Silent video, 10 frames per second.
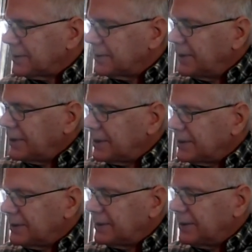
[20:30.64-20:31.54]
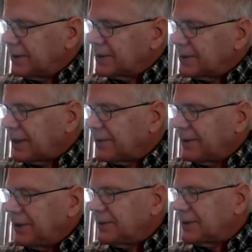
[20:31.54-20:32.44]
you can solve
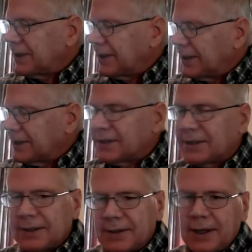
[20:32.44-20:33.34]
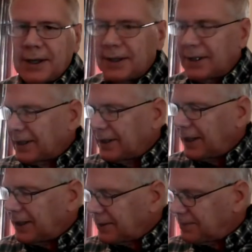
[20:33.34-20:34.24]
it using this. You're not going to
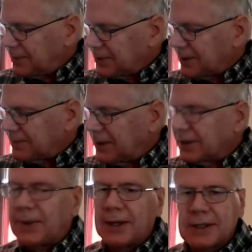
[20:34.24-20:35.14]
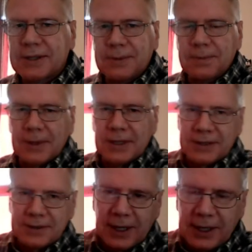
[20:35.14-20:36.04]
end up with something quite as simple as
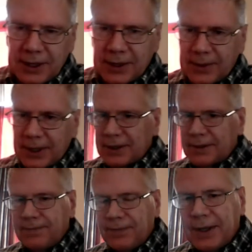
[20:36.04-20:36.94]
the range equation.